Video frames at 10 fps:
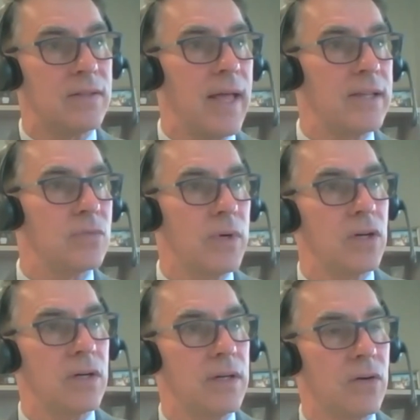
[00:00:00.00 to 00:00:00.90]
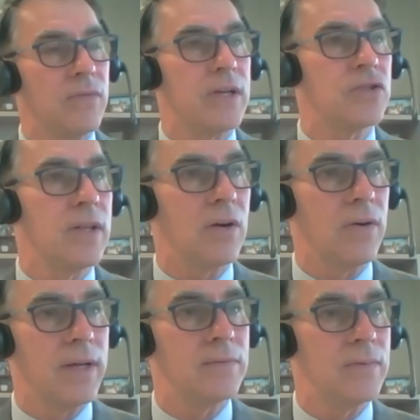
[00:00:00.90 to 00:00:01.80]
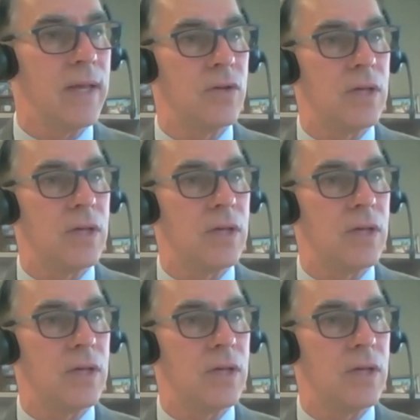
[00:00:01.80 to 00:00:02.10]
That's one of your invention there, right? That you